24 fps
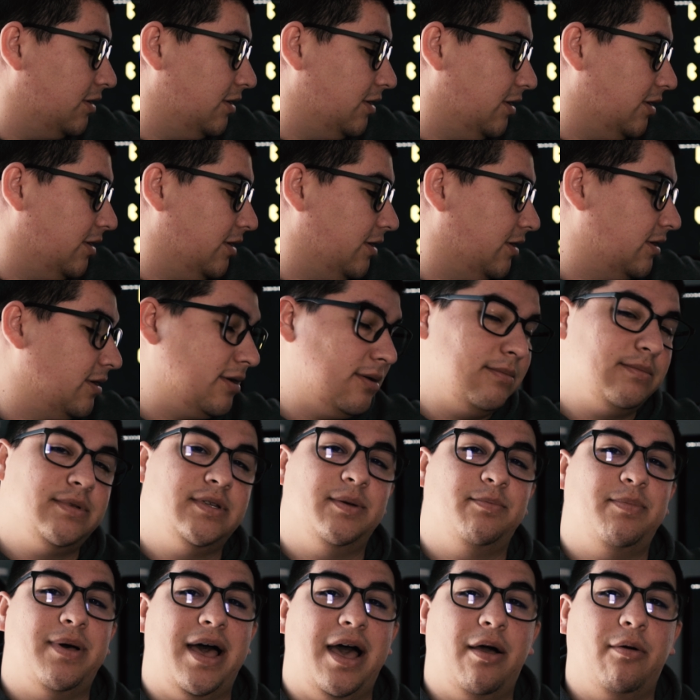
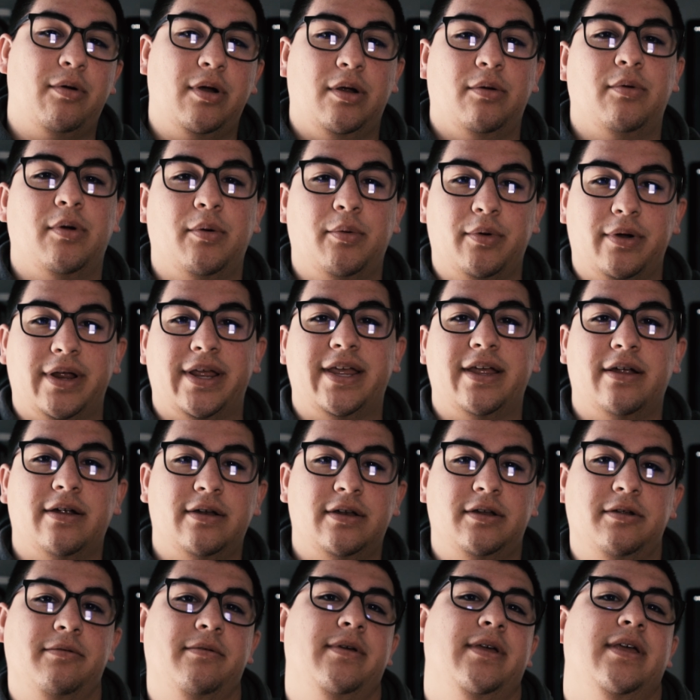To power it when we're here
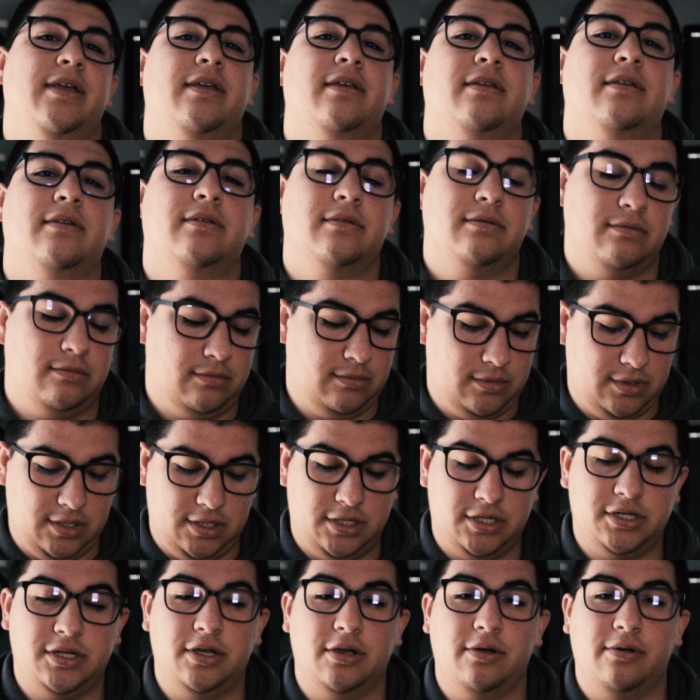doing the
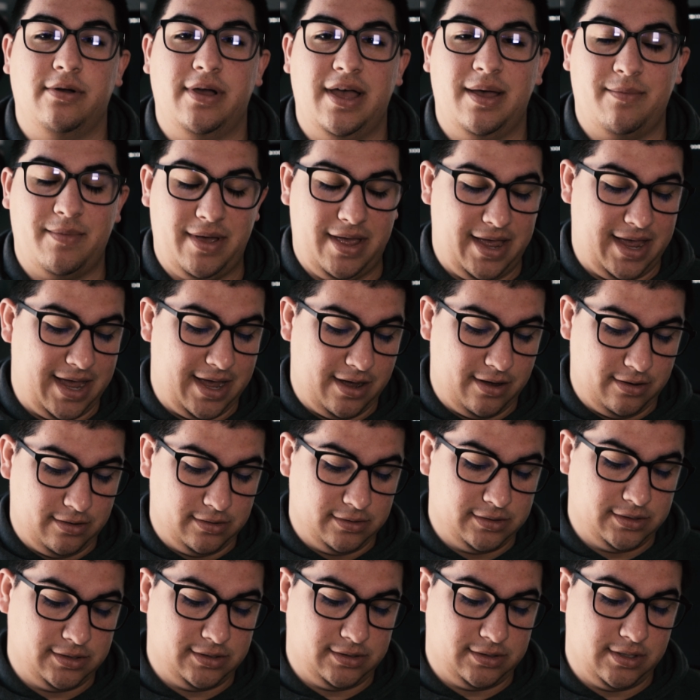show at my
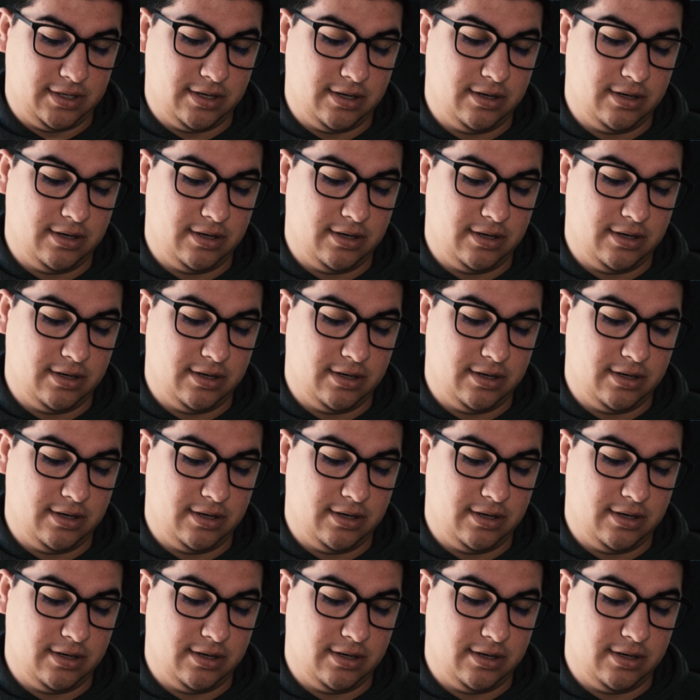house,